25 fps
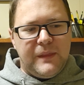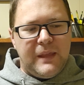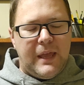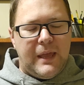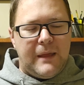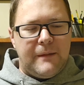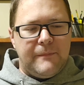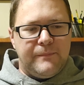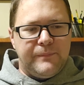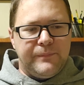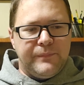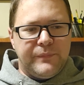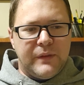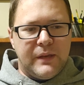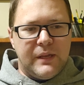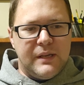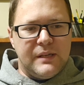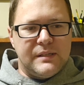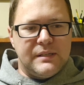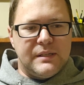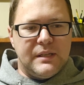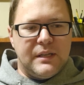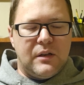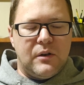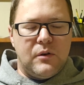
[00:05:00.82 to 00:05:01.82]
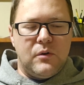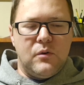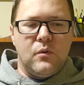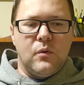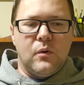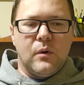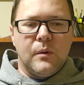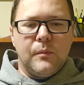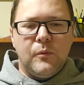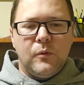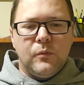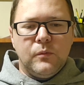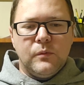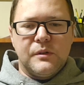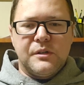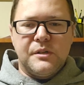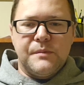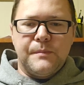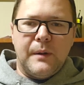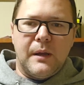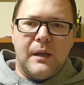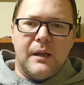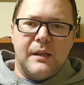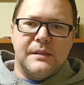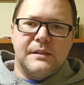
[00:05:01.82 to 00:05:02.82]
that is that normal
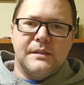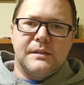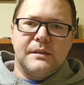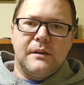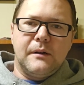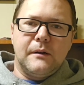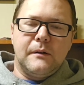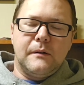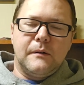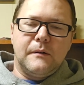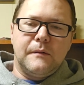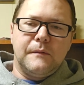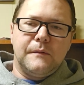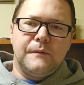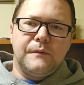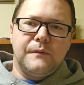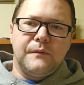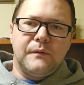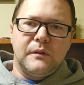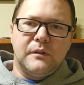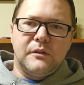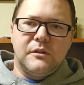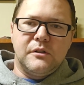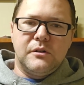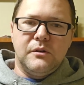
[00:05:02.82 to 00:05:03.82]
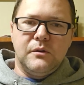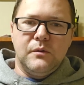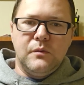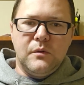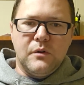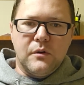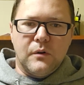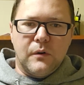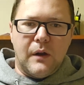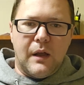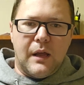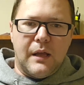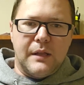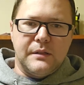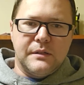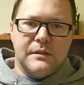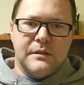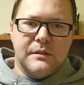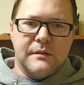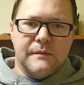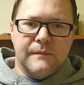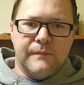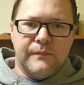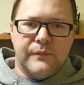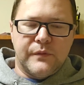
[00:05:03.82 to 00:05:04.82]
response of two
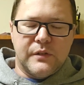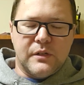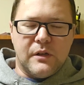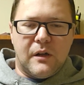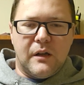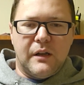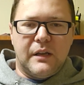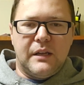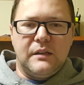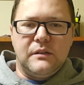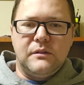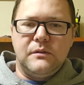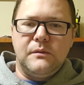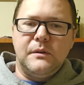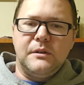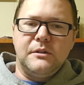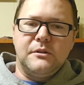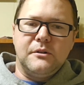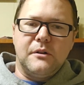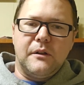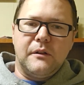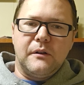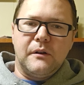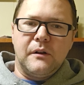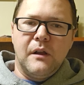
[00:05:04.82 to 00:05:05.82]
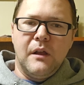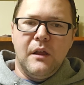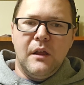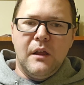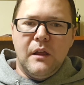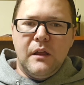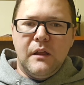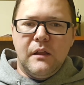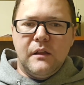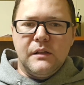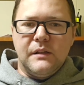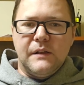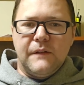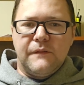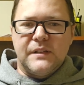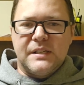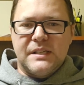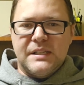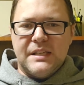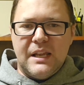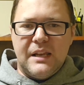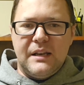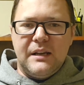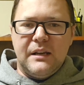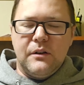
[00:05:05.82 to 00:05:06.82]
neurons talking to each other, and you have a
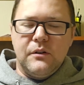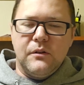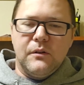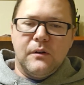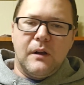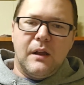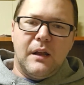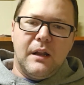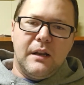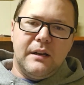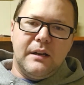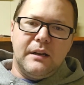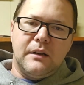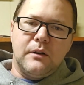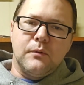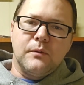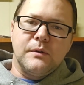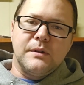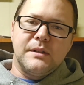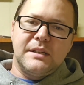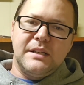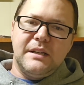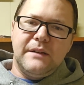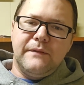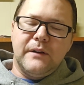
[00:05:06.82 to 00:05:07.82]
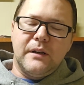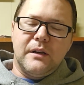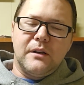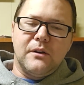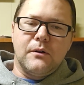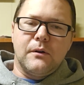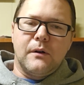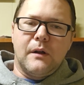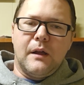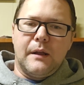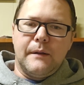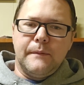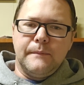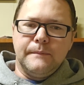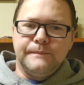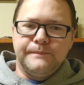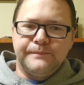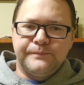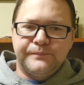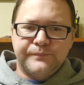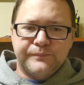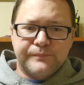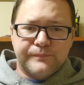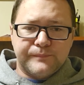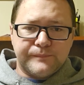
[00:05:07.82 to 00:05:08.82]
sending neuron and a receiving neuron.
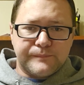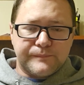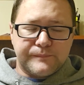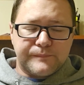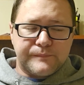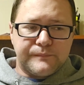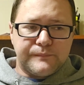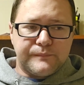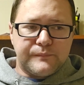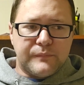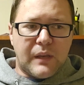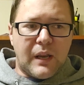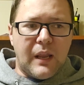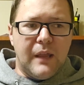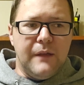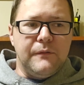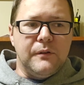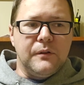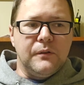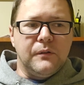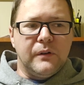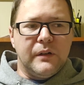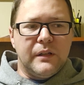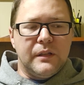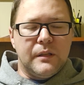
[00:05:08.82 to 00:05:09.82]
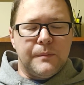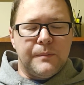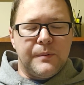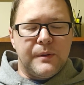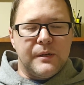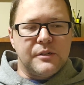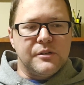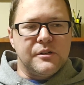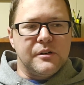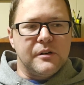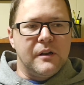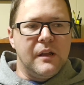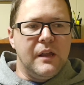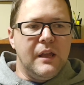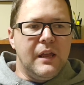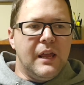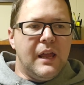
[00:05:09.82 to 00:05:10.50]
If you look at the picture